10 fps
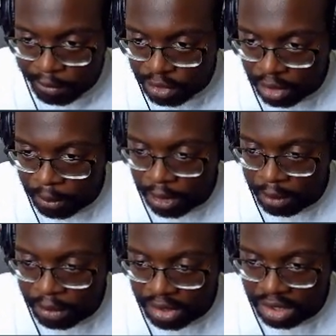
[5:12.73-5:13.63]
So
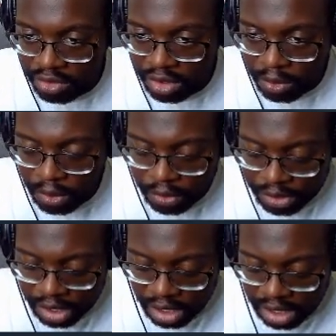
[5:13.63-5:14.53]
I'll put in 0.
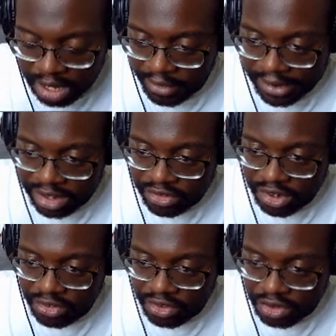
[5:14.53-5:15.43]
Now I can
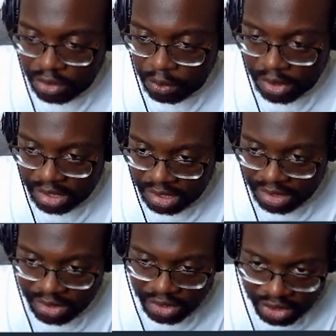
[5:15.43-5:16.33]
change this to 1.
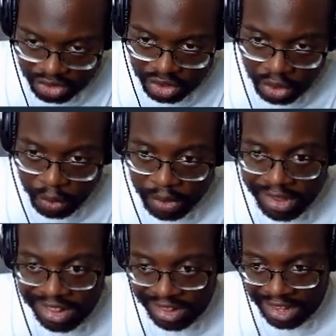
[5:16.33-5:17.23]
So
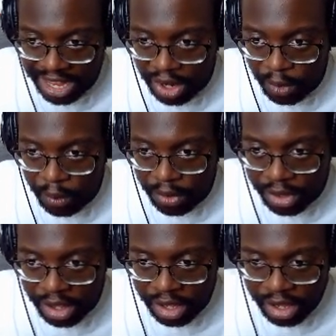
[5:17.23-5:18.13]
now
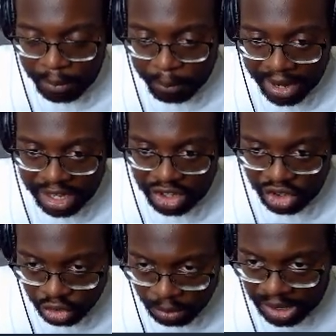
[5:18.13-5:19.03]
my
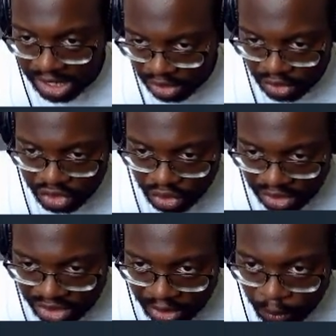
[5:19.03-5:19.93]
accumulator
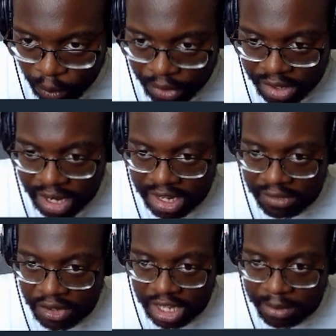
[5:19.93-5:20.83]
starts at 1, and
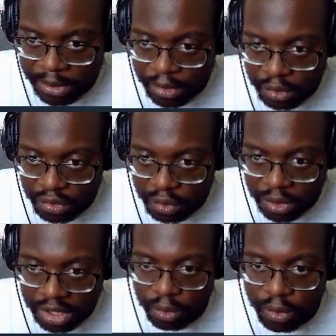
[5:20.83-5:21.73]
every time it goes through
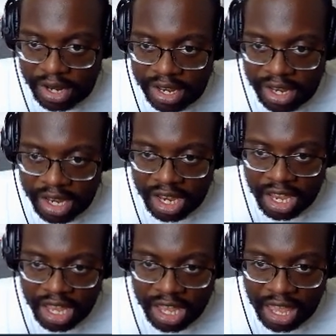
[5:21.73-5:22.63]
the array,
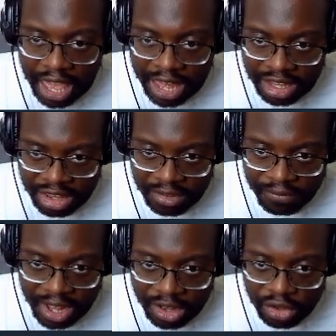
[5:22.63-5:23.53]
it adds the
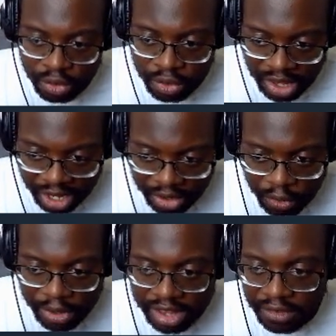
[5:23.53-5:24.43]
values and it
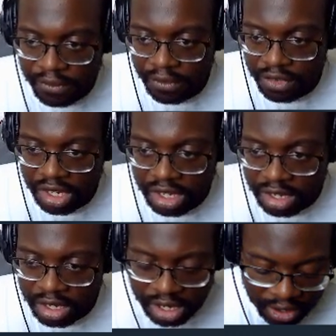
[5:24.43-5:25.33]
will get to 15.
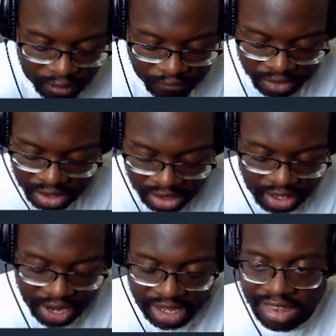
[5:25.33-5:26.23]
Now
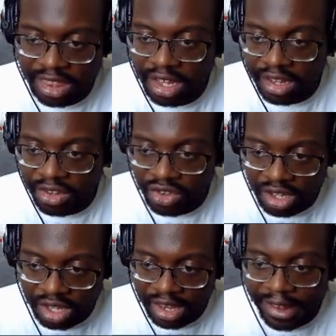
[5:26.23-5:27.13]
obviously I can set this
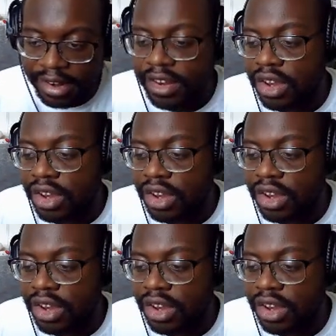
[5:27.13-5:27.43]
to 10,